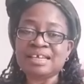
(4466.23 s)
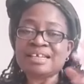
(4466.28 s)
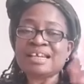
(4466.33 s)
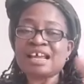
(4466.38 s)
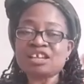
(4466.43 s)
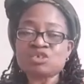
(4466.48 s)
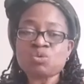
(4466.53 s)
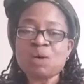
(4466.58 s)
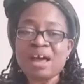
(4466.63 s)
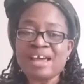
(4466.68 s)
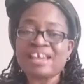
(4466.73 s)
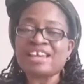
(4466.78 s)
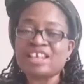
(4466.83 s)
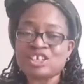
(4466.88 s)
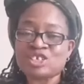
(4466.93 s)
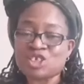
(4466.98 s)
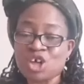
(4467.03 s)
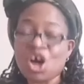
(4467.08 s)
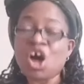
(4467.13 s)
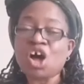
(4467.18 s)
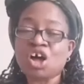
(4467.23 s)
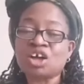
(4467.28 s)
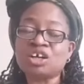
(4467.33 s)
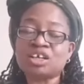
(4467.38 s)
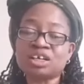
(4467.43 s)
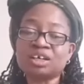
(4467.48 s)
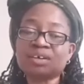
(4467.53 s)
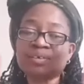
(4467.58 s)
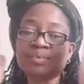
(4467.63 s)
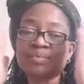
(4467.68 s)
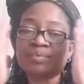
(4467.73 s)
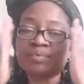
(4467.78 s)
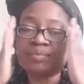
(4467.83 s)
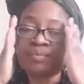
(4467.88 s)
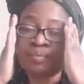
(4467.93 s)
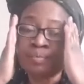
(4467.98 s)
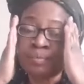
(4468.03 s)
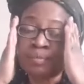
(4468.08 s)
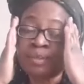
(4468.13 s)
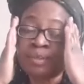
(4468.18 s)
That's why he's God.
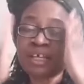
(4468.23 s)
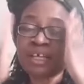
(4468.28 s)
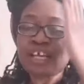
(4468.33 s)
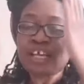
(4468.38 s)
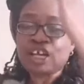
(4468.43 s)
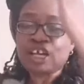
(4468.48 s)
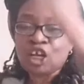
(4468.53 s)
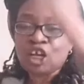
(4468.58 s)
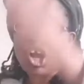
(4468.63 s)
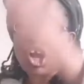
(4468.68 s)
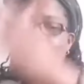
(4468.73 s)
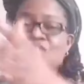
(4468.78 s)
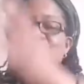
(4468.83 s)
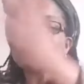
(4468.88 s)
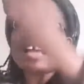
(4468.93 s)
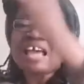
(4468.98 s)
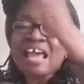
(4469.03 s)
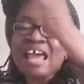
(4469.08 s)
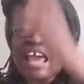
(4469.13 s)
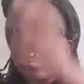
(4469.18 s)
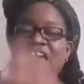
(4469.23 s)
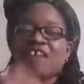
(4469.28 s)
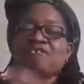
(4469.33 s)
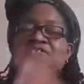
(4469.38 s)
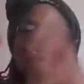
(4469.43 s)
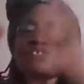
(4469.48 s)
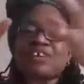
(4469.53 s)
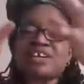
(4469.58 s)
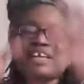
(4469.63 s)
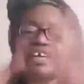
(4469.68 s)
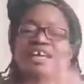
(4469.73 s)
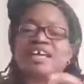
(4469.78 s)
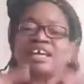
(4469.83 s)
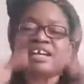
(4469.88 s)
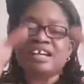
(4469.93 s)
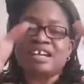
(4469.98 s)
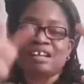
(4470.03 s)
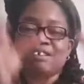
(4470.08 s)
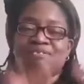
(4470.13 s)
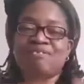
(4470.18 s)
He loves every
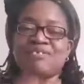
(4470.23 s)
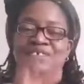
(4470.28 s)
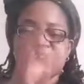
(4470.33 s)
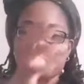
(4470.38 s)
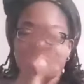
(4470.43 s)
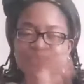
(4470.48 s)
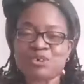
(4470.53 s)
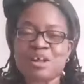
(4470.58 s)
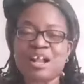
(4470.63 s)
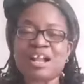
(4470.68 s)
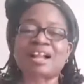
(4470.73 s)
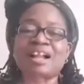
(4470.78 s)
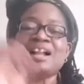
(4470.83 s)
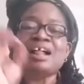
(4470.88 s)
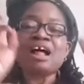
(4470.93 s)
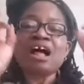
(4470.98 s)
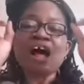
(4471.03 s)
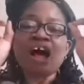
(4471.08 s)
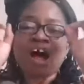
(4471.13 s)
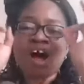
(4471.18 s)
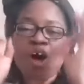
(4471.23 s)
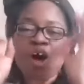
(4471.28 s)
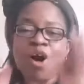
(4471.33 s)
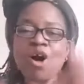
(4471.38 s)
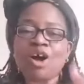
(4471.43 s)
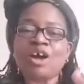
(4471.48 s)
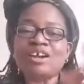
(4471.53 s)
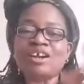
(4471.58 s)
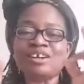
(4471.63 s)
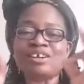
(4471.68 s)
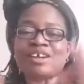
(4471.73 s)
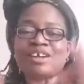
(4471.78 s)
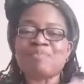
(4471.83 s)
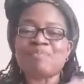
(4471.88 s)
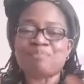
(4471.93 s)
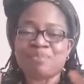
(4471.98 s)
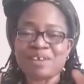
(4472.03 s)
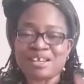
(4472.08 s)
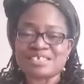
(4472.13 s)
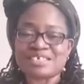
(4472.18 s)
individual
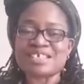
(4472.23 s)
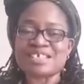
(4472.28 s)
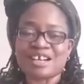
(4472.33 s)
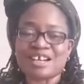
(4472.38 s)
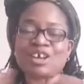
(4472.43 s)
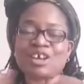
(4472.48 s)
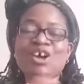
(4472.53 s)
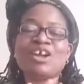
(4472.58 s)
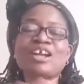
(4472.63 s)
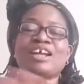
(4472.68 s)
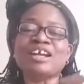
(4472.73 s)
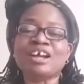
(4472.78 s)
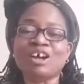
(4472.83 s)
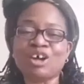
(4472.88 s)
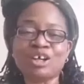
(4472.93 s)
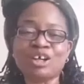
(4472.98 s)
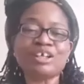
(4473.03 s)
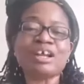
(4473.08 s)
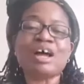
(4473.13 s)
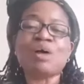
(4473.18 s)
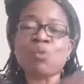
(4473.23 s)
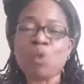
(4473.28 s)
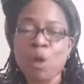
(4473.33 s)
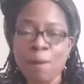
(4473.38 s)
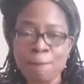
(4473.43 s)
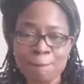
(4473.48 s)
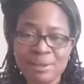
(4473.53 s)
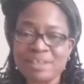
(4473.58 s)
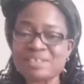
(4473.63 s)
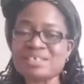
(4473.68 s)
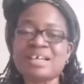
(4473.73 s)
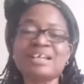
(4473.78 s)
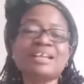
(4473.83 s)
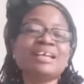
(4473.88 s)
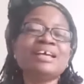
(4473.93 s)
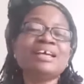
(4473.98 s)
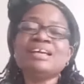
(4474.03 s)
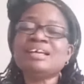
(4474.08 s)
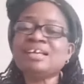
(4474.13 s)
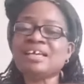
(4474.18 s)
100%. Call it
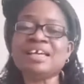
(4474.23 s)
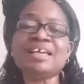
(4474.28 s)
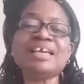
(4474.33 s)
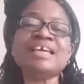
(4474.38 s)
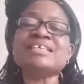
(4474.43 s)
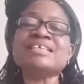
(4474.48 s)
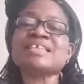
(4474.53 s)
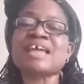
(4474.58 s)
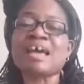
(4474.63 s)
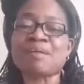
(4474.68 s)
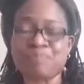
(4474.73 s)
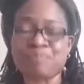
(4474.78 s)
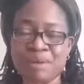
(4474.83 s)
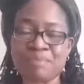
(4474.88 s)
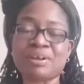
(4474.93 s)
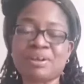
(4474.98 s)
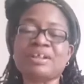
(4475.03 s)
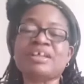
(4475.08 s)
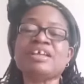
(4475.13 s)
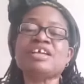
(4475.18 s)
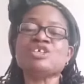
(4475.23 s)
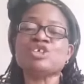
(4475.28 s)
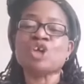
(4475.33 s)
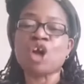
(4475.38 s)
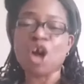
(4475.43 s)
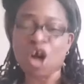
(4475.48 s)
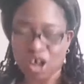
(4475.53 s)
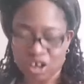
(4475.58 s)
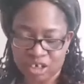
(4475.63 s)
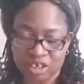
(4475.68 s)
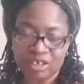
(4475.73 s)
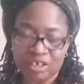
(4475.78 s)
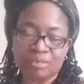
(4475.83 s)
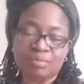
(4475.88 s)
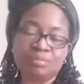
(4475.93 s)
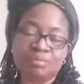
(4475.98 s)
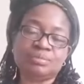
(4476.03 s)
101%. He is capable. He is God.